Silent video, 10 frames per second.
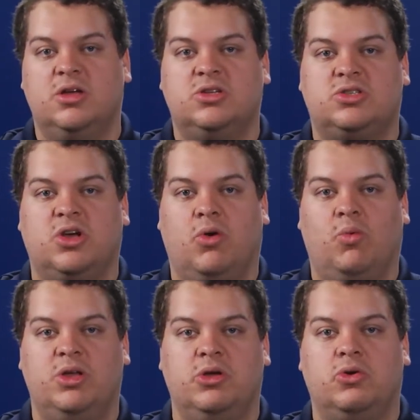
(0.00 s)
So
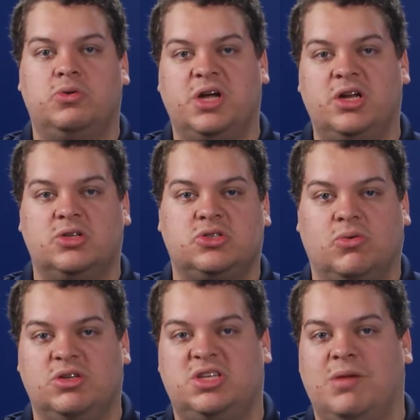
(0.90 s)
when you create a
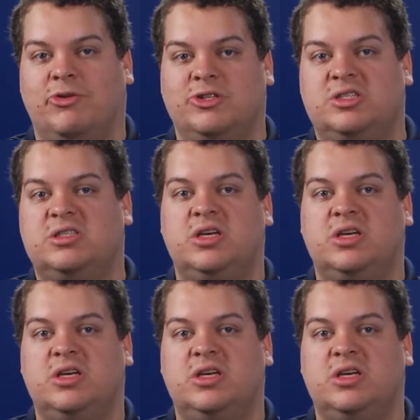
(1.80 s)
storage table entity,